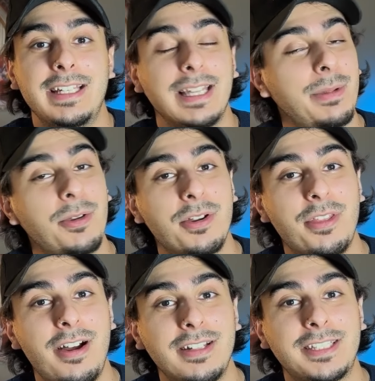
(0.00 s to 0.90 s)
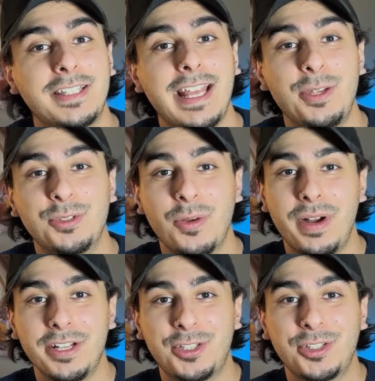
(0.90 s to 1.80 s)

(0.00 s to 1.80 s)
let me know your thoughts. Thank you so much.